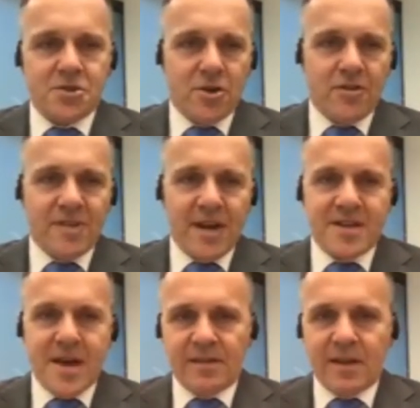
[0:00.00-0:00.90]
uh, he
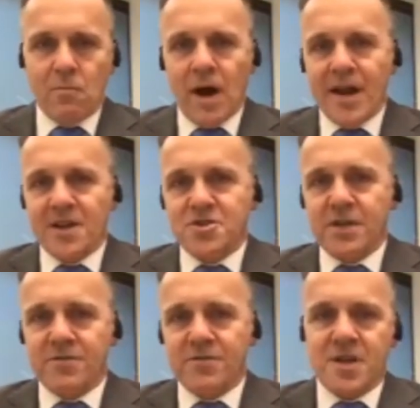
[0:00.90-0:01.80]
served as acting
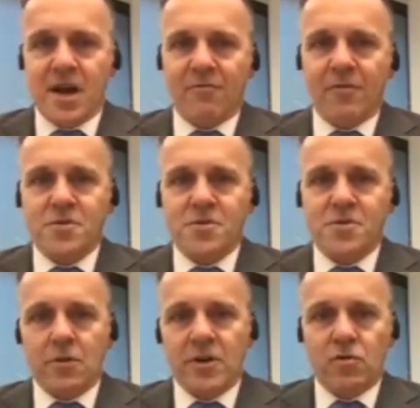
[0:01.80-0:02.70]
White House Chief of
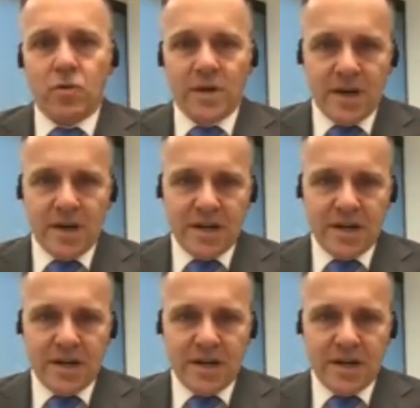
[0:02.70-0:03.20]
Staff from January